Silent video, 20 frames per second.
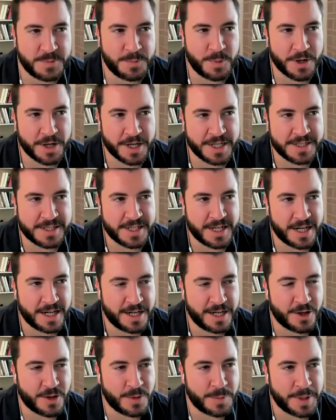of these bargains that
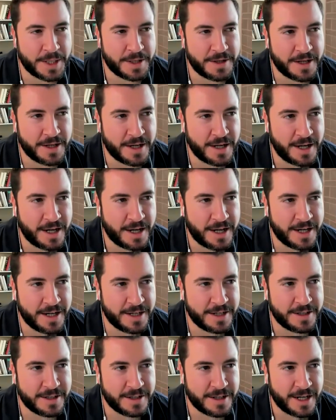I hear about,
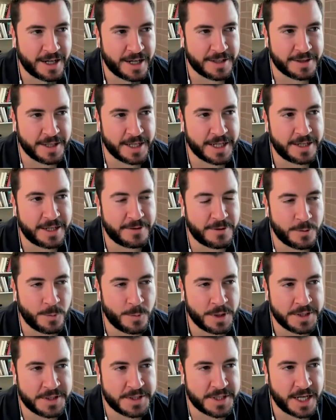I I like the
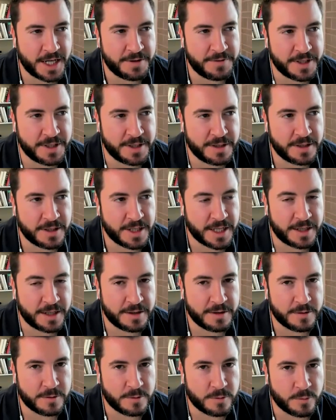one side of it,
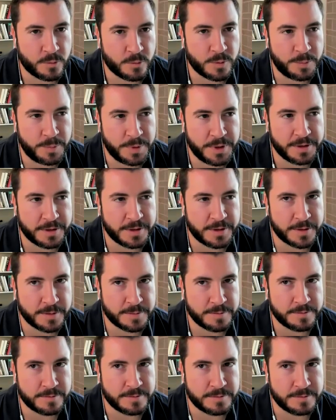like
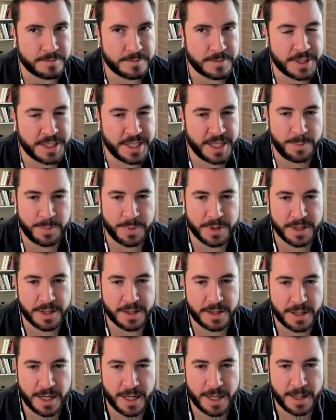repeal
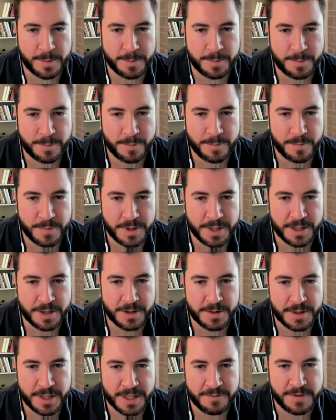NEPA. I'm you
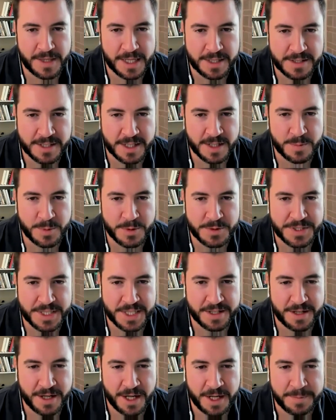know if that's going to
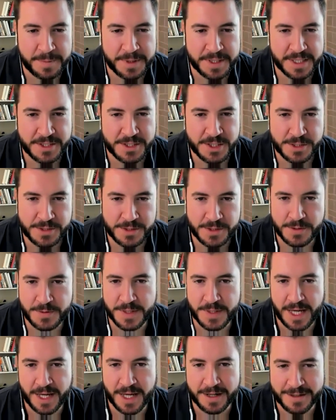boost the economy, let's just
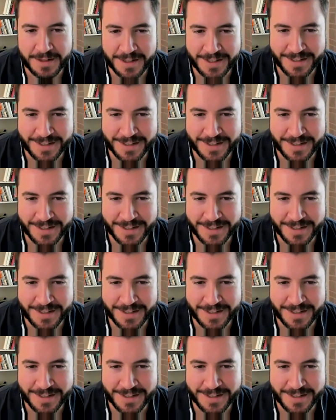do that.